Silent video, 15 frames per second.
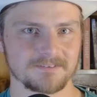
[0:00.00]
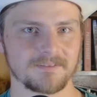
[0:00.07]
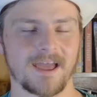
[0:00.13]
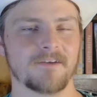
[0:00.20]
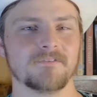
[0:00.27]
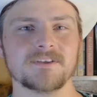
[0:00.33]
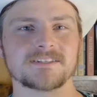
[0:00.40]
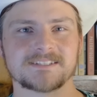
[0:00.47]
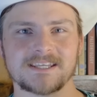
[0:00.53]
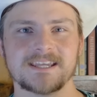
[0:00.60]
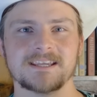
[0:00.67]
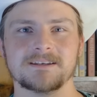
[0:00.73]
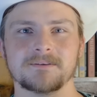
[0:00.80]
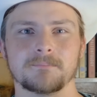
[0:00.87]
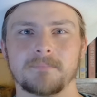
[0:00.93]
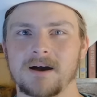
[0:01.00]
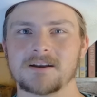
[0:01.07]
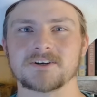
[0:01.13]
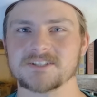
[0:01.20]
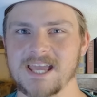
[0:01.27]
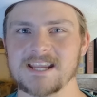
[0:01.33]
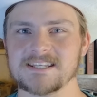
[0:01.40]
Have you seen
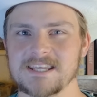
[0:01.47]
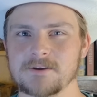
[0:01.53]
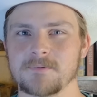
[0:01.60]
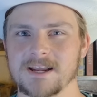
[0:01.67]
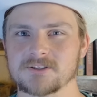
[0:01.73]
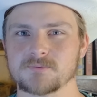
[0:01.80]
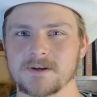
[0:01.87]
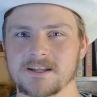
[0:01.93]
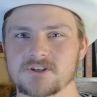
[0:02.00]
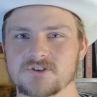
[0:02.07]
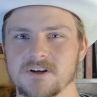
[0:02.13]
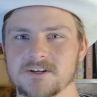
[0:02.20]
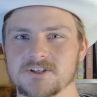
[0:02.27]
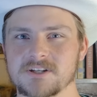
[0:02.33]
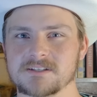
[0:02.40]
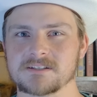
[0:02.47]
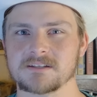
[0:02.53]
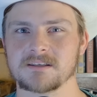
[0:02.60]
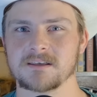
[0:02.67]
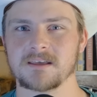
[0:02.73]
modern-day T-Rex reconstructions?